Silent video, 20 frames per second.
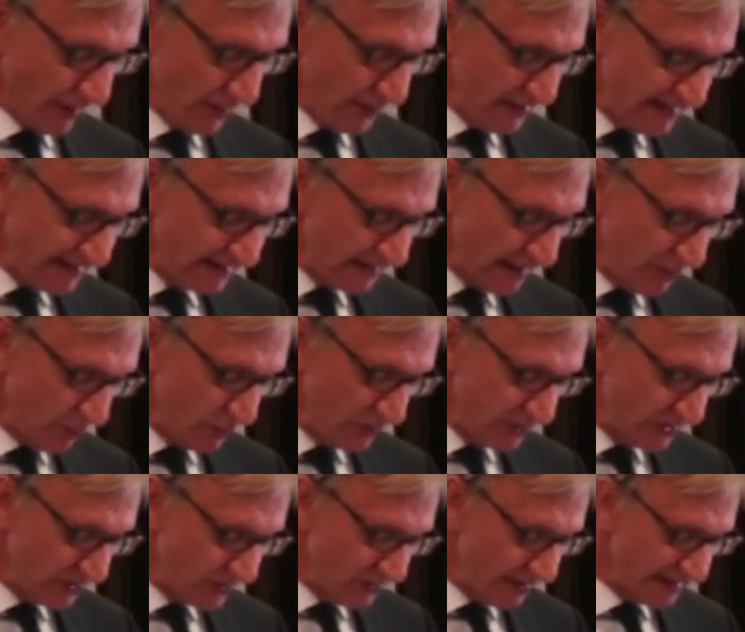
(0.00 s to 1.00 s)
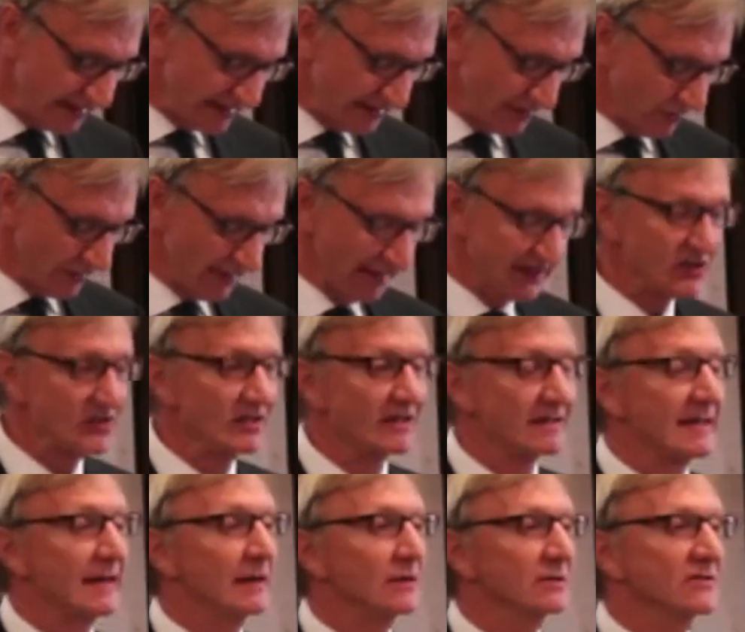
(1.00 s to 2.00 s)
where Islam was addressed in relation
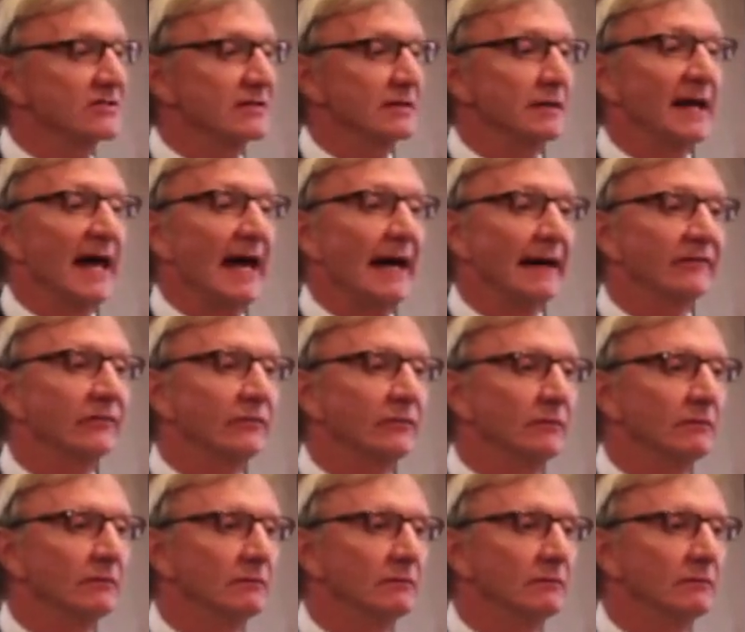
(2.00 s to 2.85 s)
to terrorist attacks.